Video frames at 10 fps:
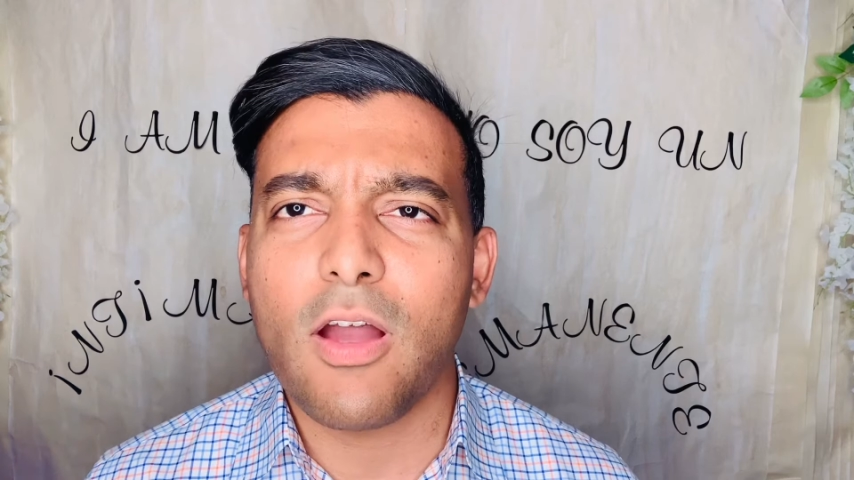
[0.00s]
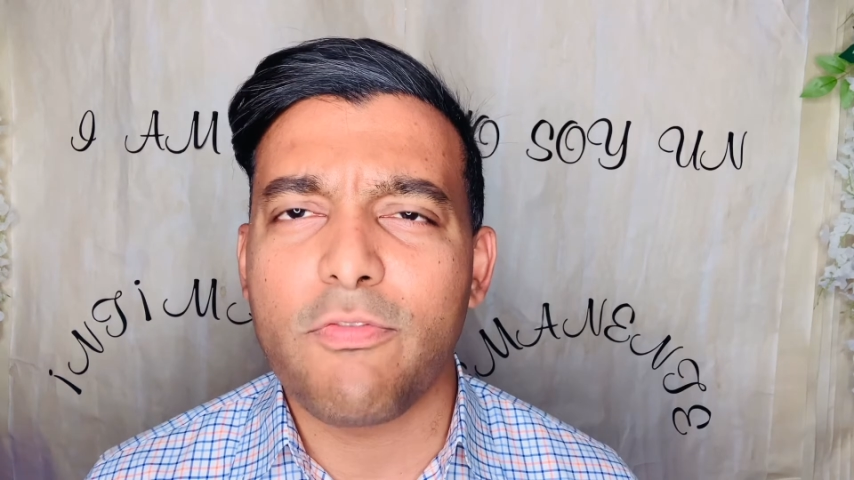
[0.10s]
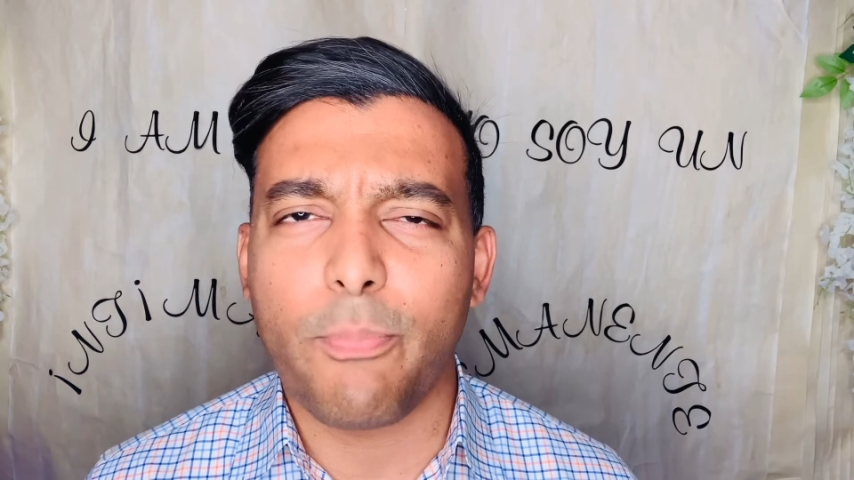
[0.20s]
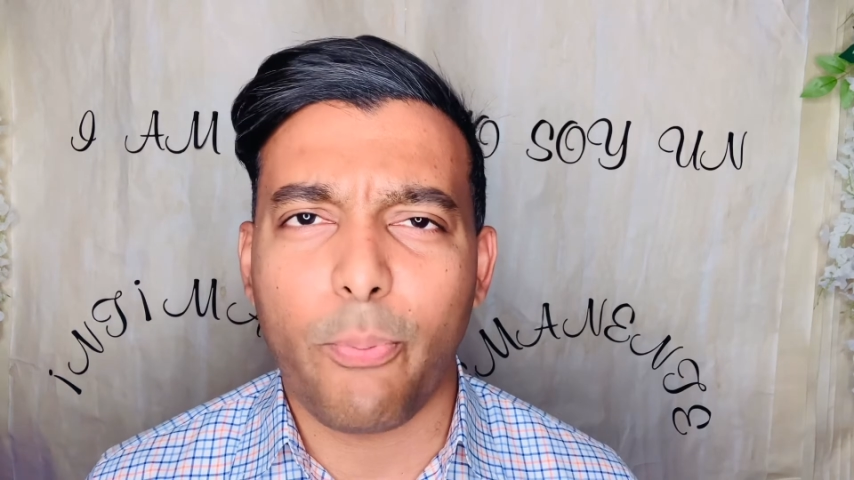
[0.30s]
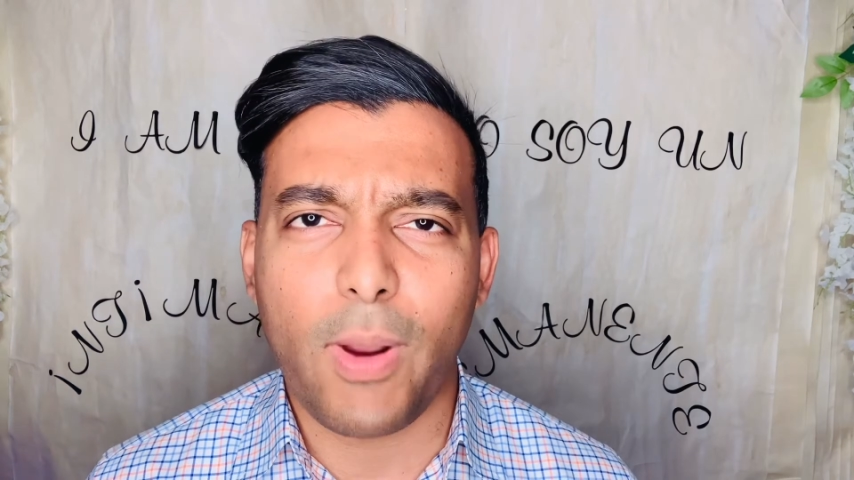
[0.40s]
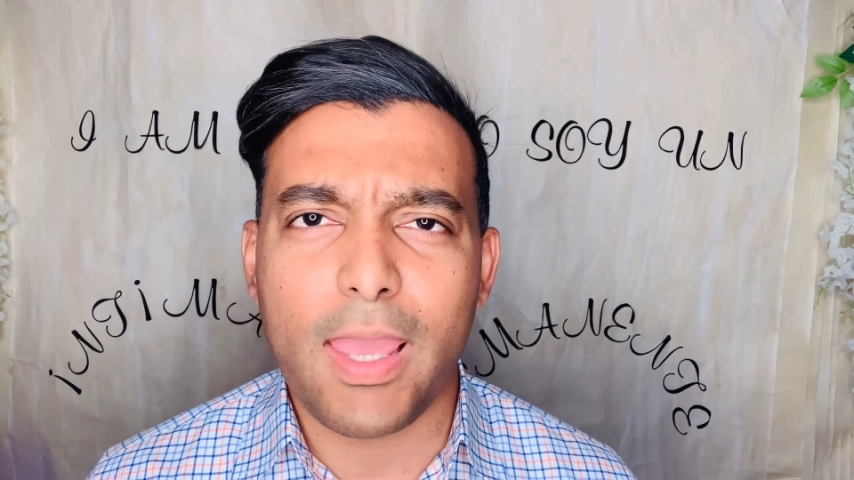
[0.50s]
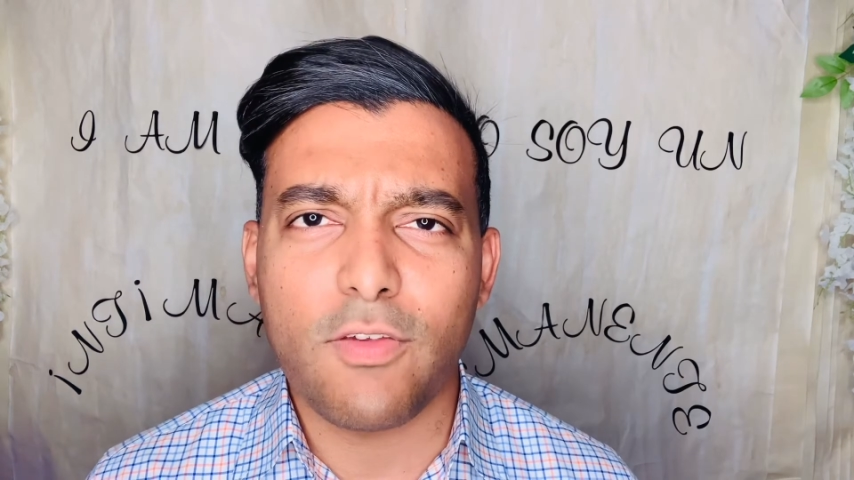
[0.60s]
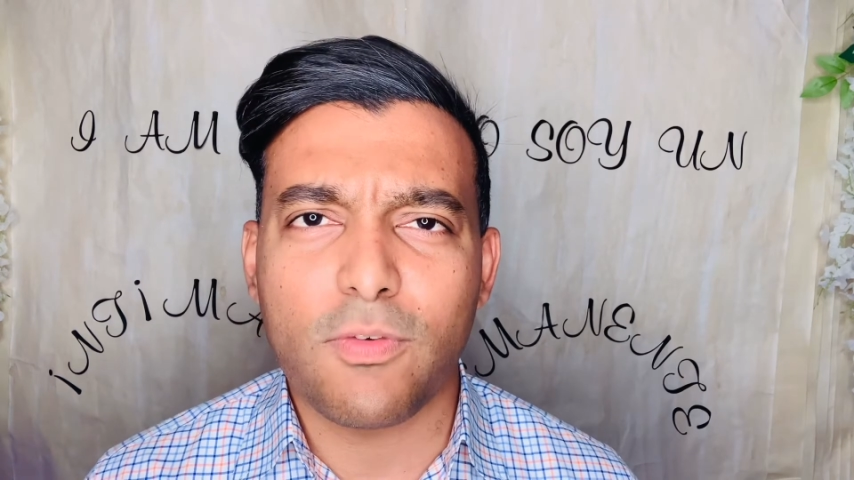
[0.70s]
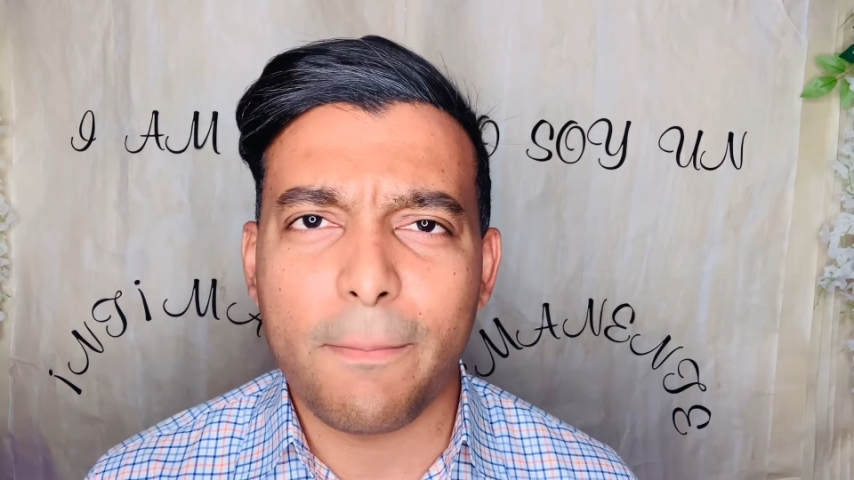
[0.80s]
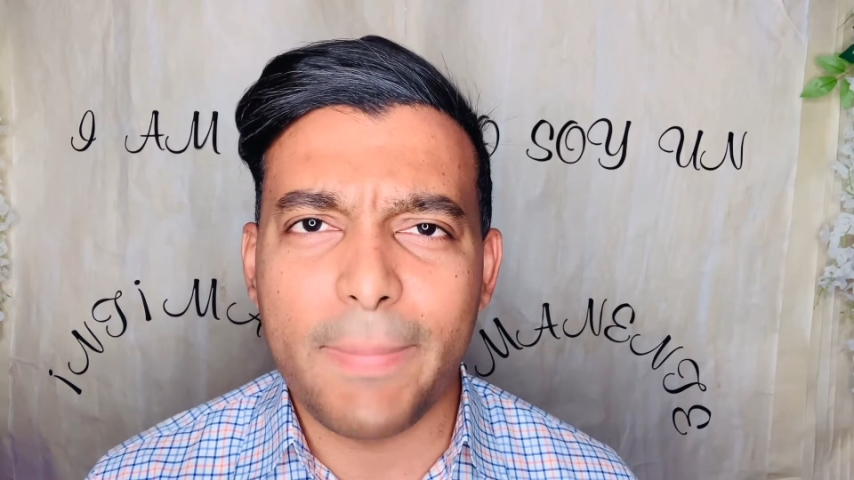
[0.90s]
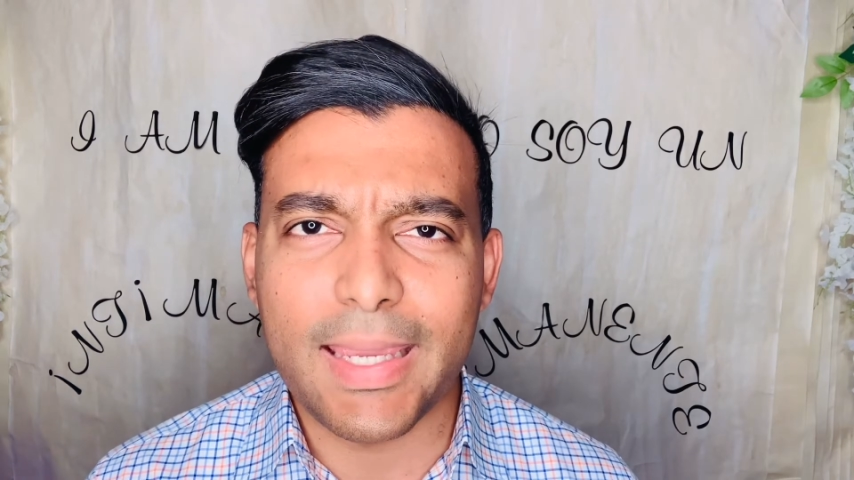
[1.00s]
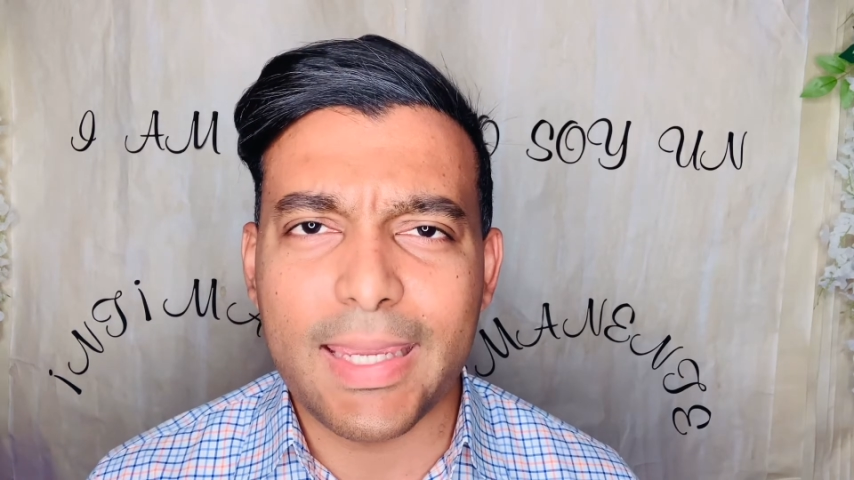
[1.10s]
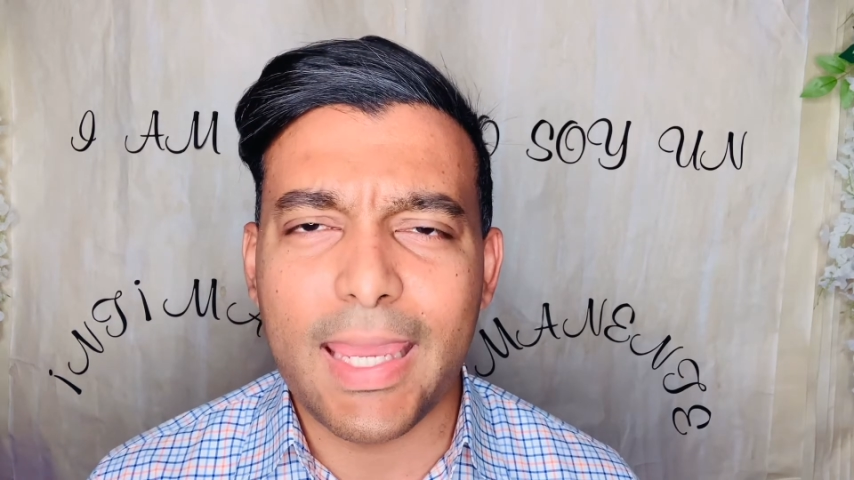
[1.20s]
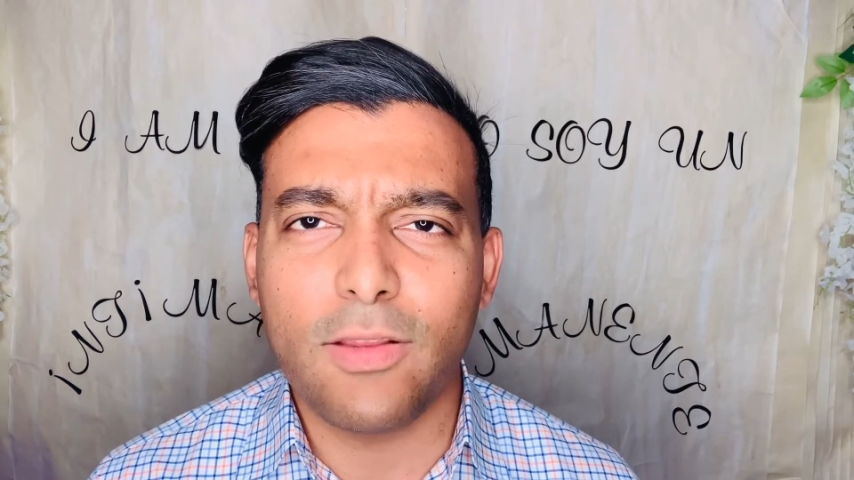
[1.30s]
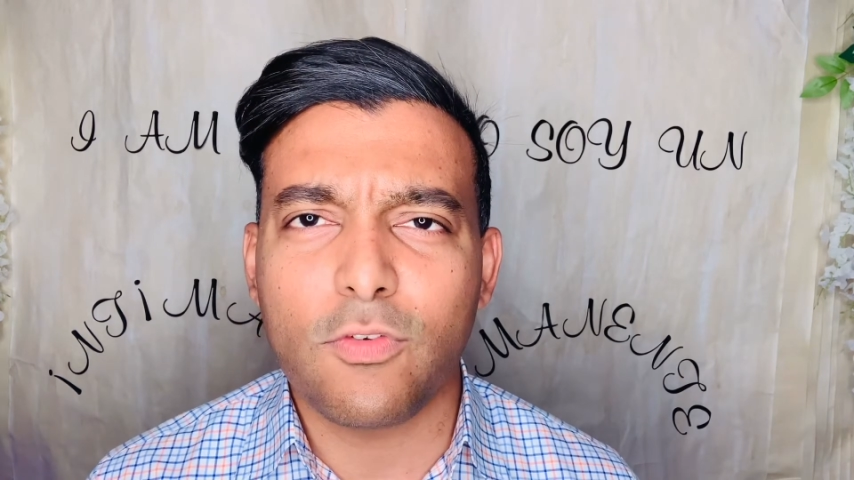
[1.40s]
of praise
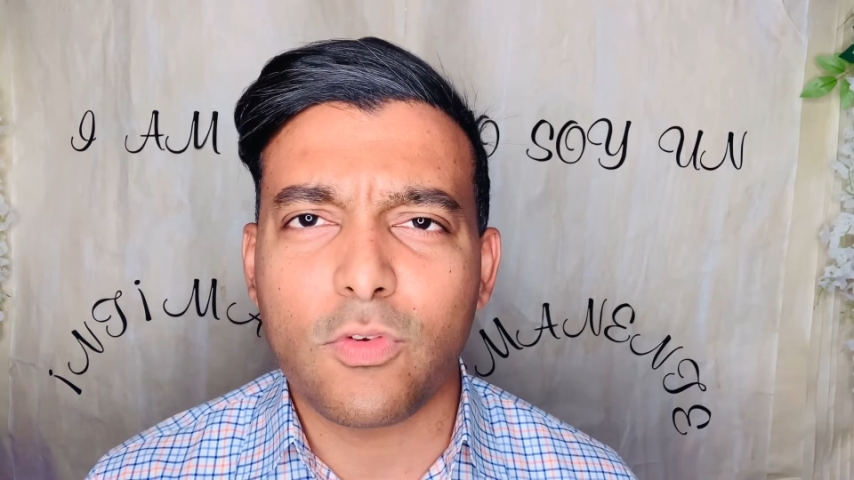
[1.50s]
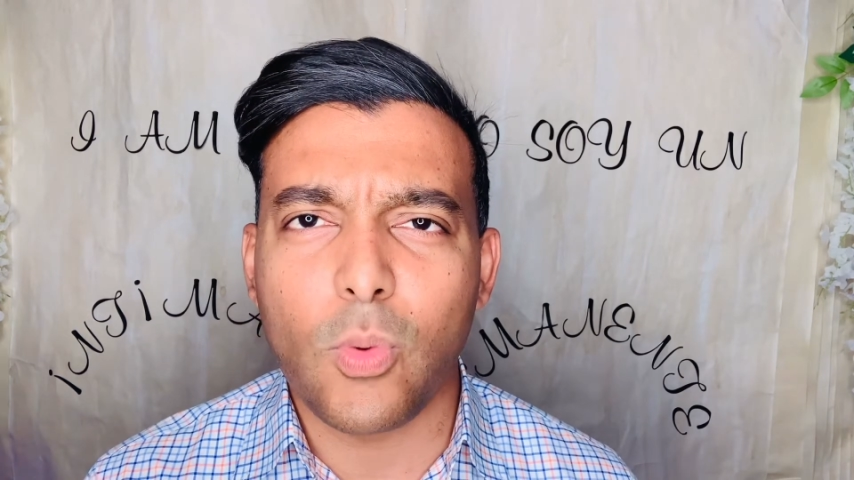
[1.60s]
begins